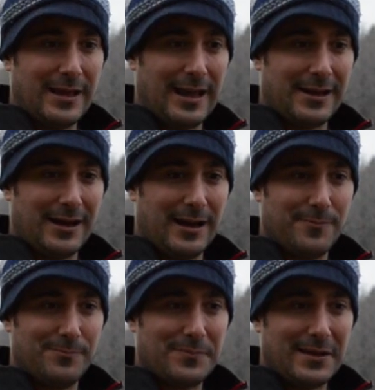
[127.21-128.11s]
And
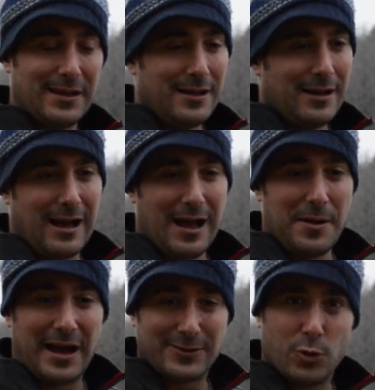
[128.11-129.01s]

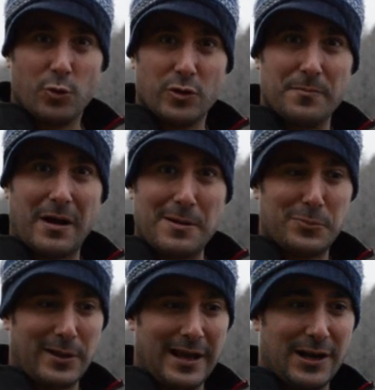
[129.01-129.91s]
I told them my
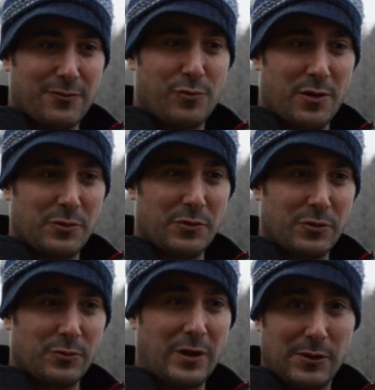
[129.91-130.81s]
plan of
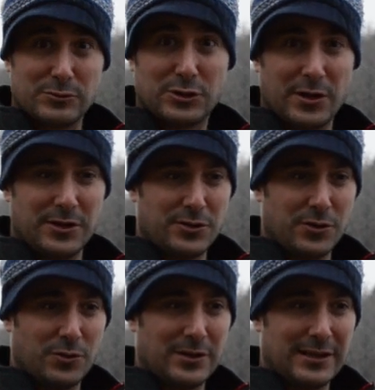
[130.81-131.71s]
what I was going to
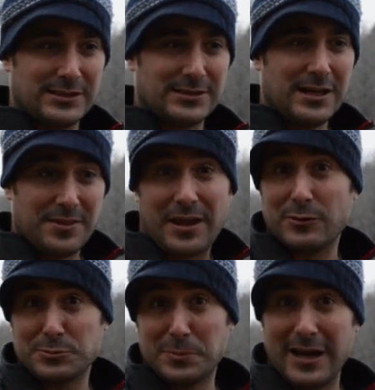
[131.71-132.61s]
do, at least that I
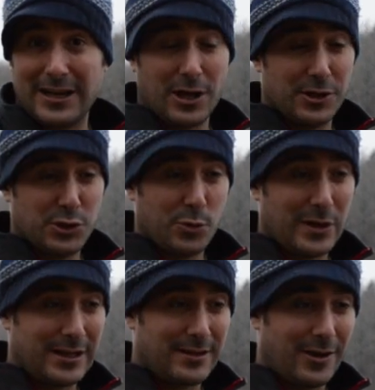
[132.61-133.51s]
was planning on
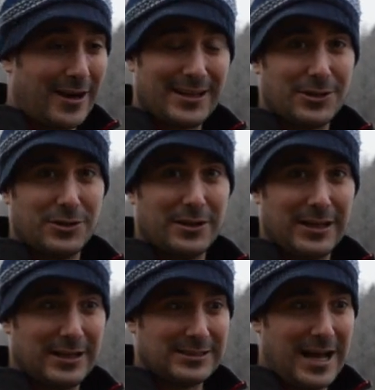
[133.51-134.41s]
doing it there. I didn't
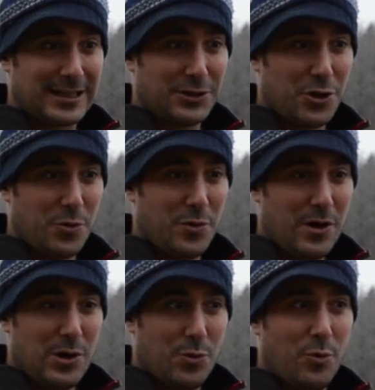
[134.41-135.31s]
exactly know
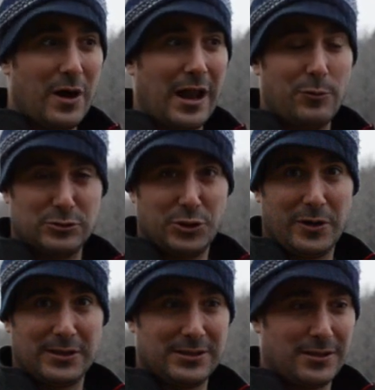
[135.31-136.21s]
what I was
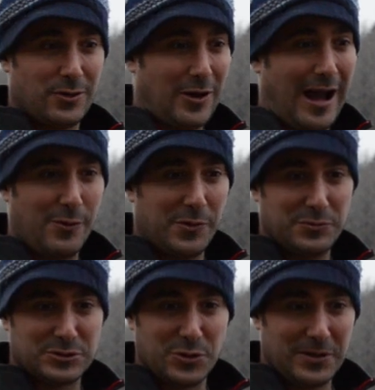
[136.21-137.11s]
going to, or how I
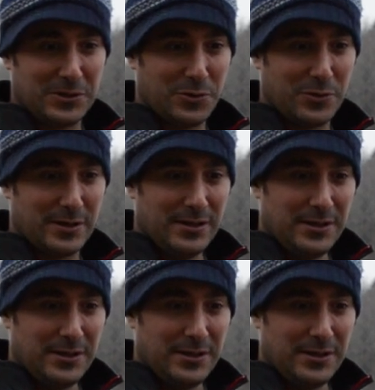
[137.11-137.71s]
was going to do it.